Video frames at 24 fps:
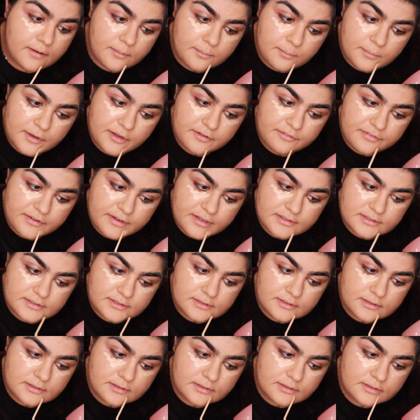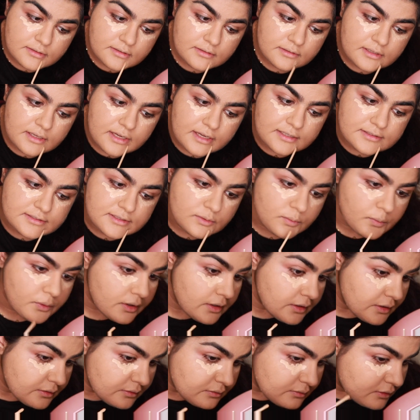my face, as it
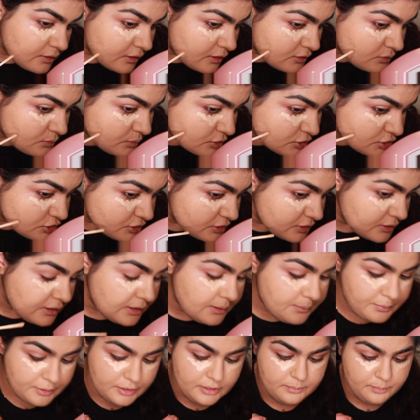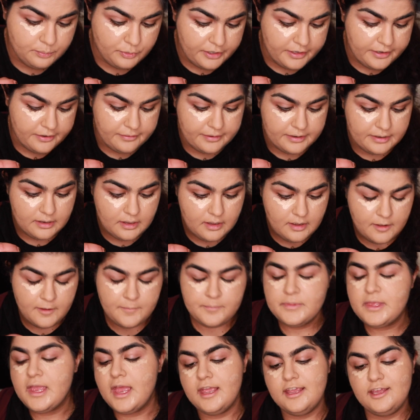were. And we're just gonna like put a prayer in.
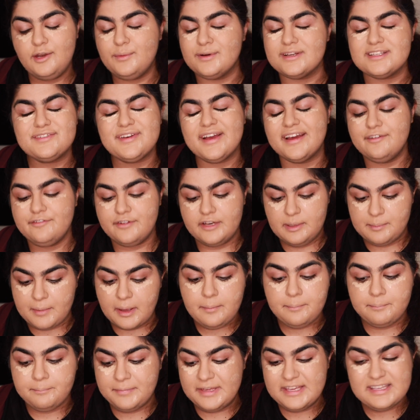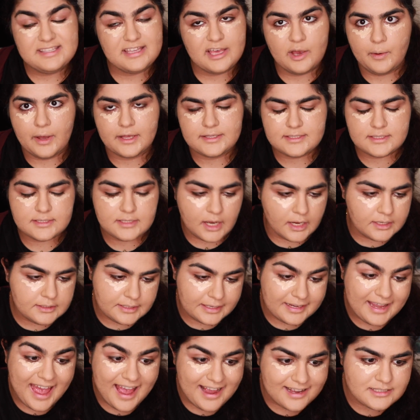You know what, it's kind of funny, my P C O S has gotten
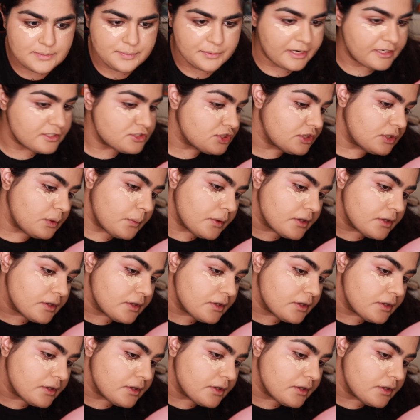like exponentially